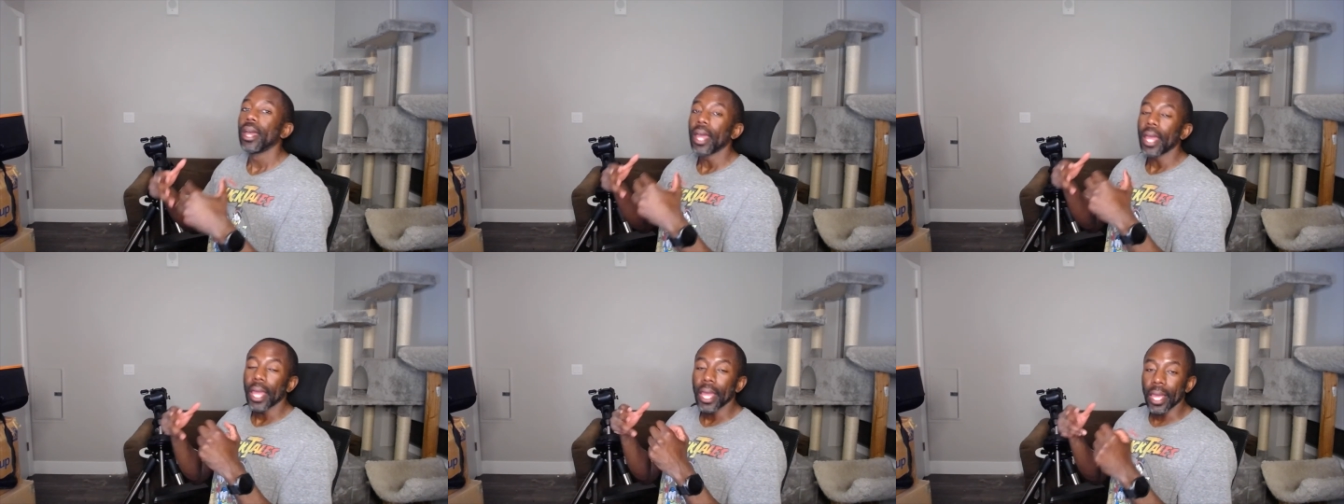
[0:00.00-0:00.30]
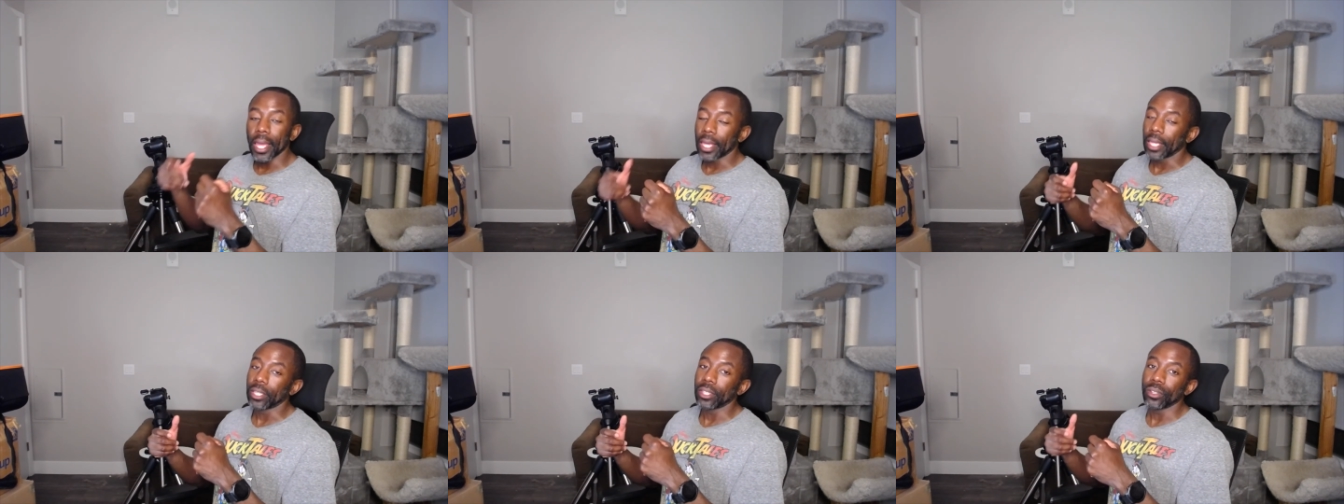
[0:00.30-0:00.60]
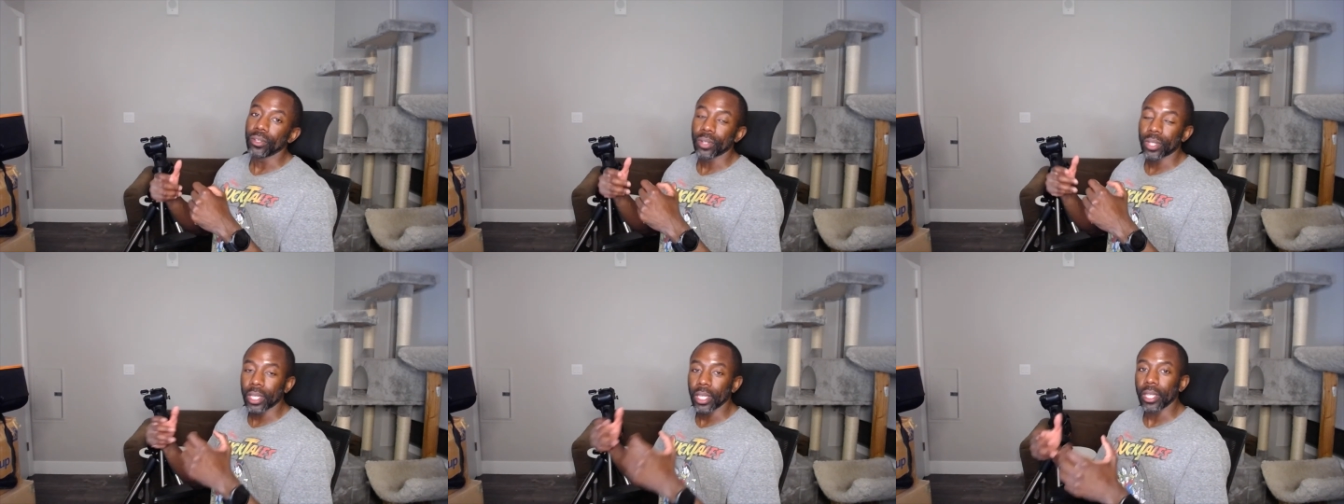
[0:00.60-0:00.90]
And you
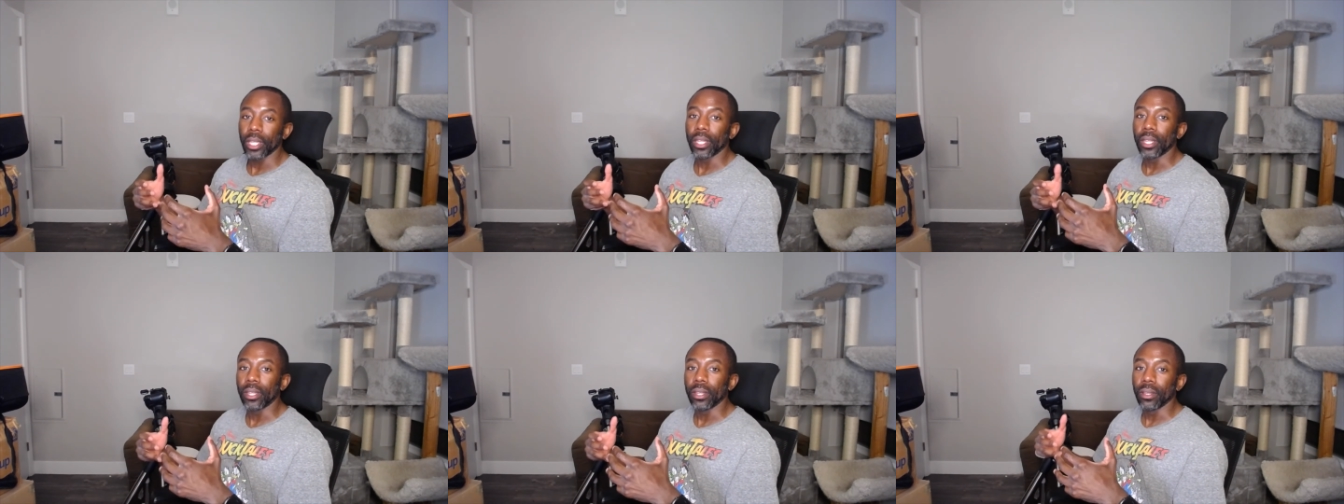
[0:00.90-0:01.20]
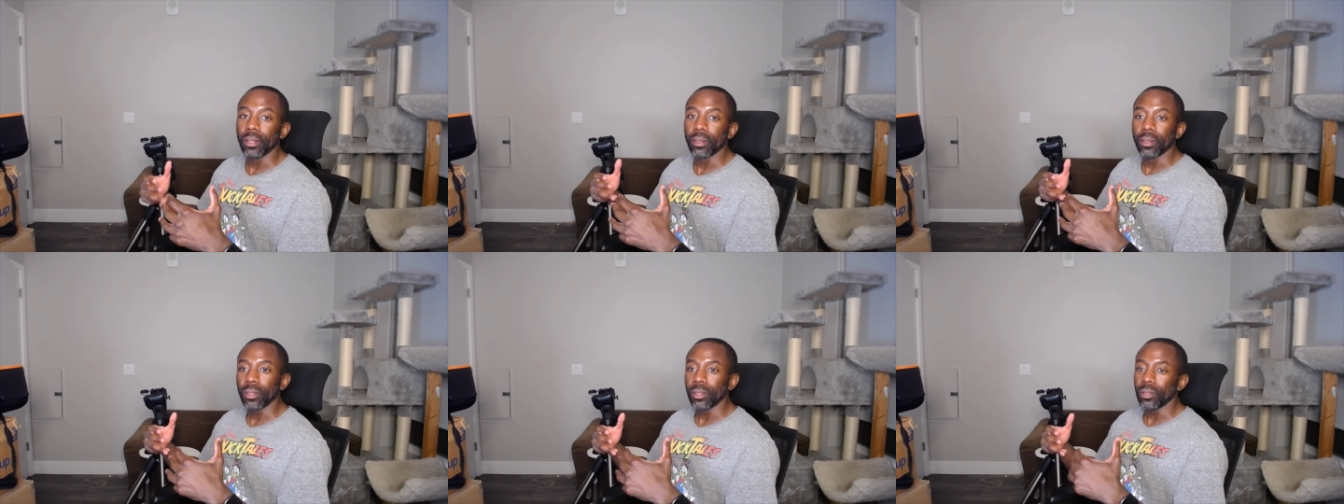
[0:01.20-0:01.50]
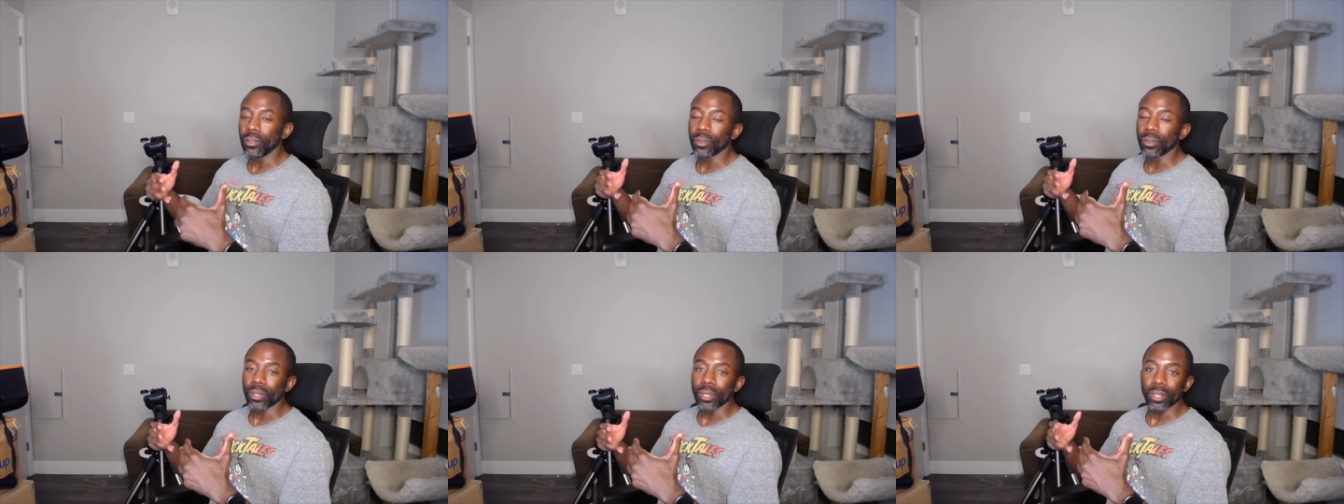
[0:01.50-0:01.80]
can
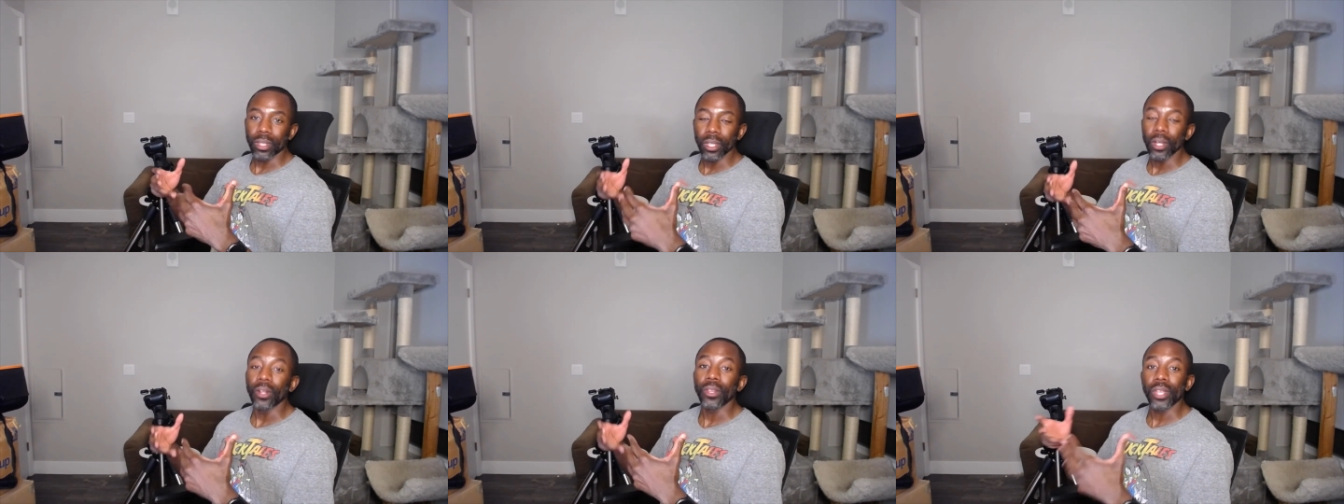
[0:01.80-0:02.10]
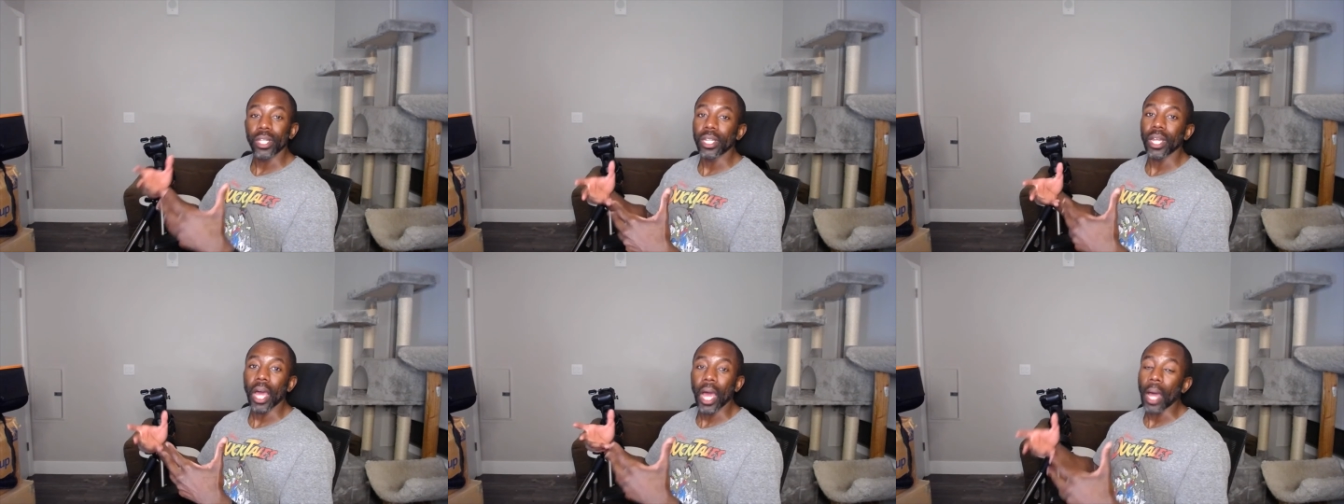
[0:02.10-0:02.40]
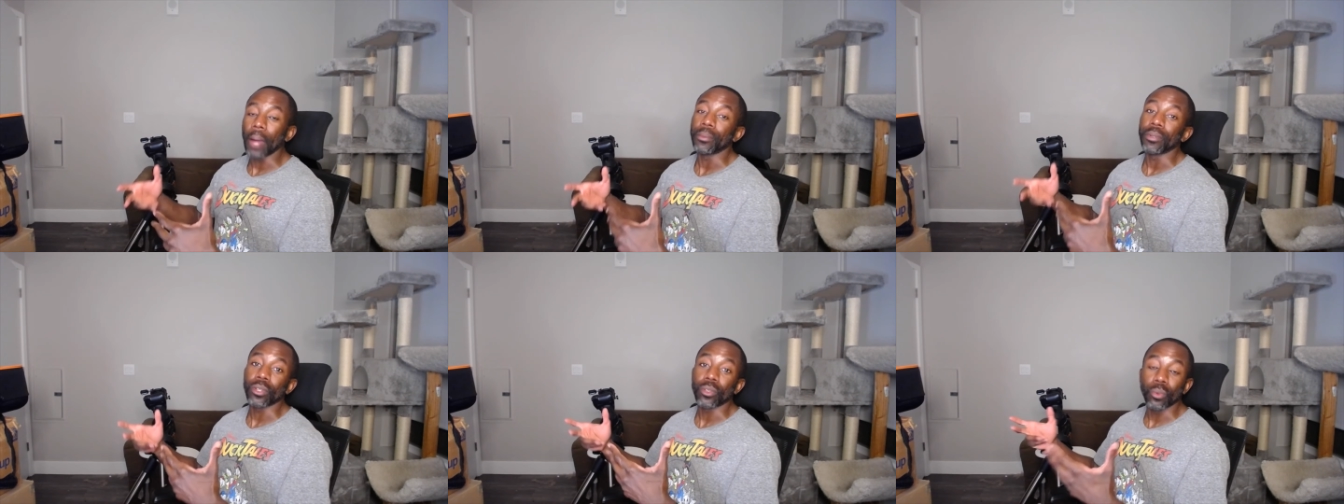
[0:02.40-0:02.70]
still see the
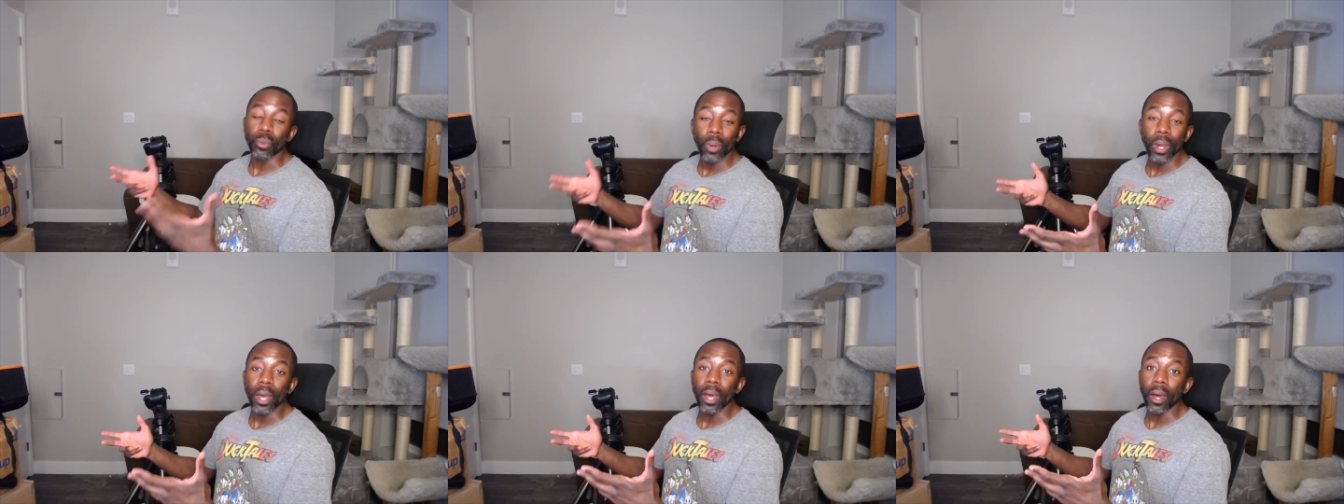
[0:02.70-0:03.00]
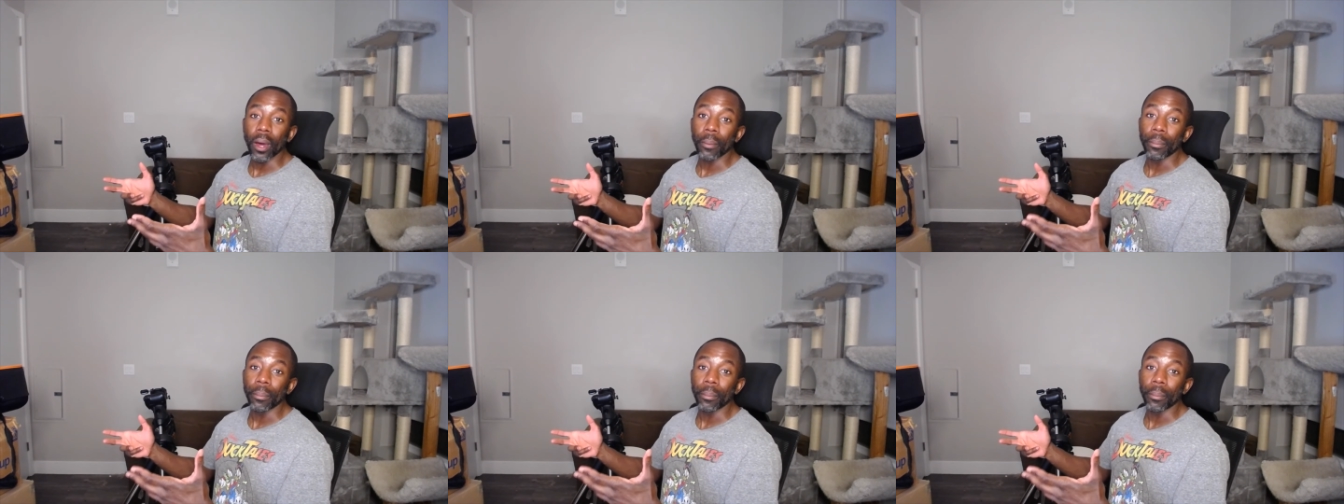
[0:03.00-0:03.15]
objects well,